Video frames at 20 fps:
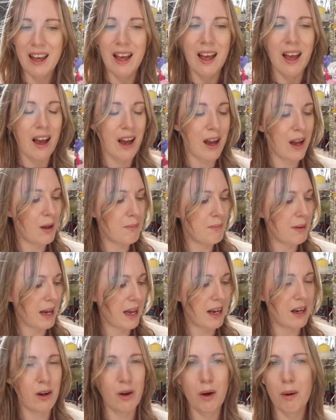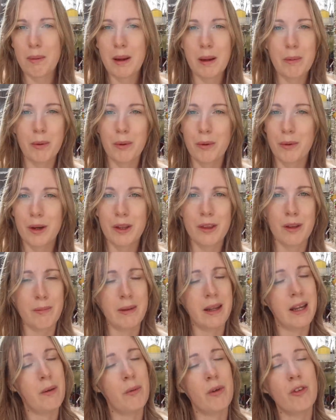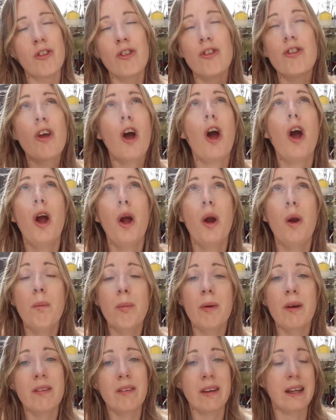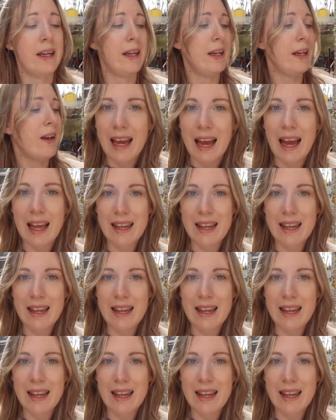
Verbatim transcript: and a lot of people grew them and they were so pretty.